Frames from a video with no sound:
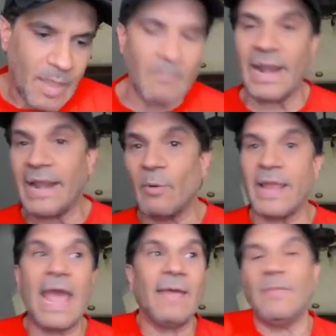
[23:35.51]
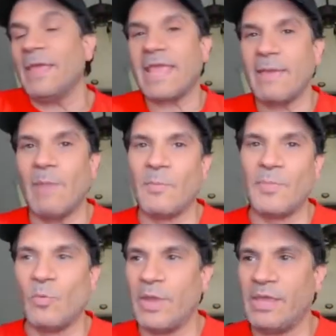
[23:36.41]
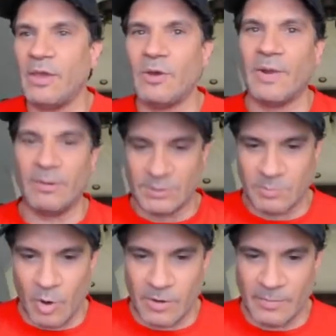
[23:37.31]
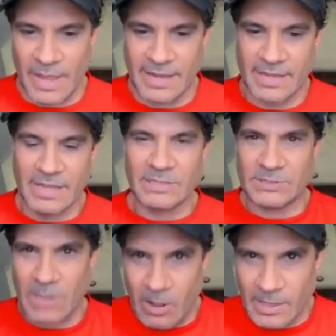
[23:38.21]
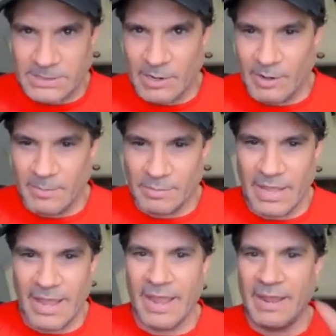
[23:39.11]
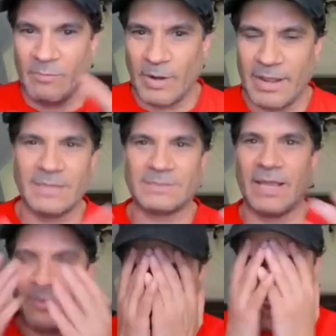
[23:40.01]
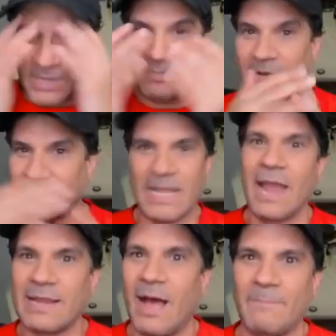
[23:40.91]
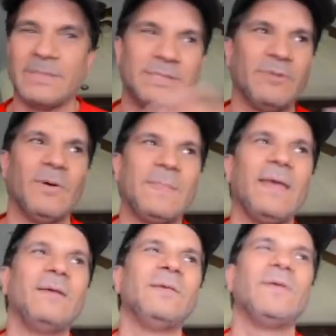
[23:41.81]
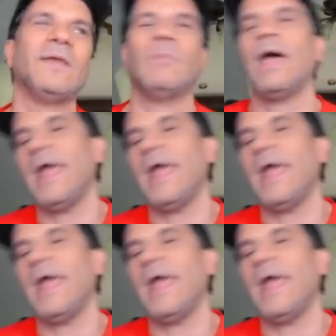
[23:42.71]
But anyway, and then they came out with the Wii U, and it was more of like solitary play, and it's like you did the exact opposite. What the hell you think? But